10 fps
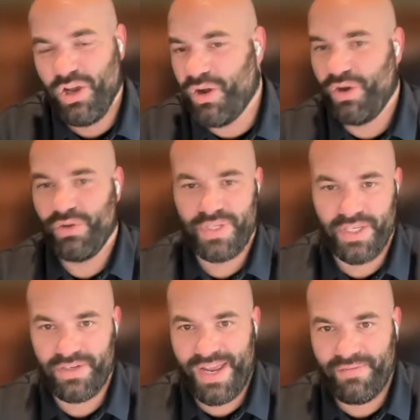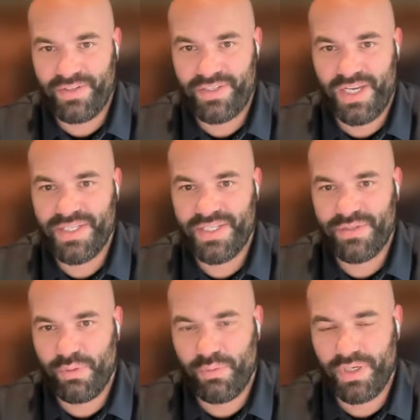all the other
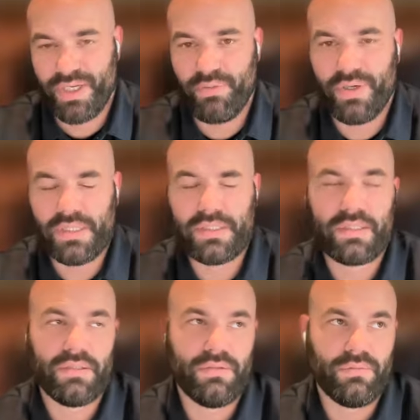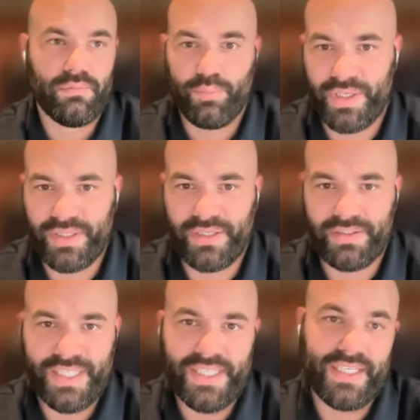advertisers we're working with to bring
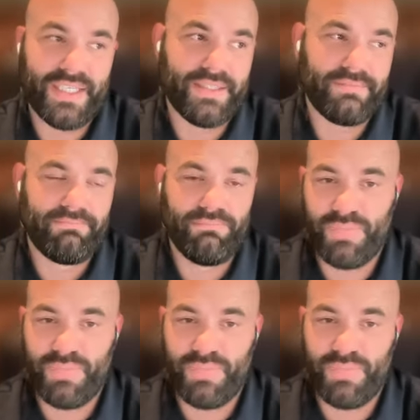their data in.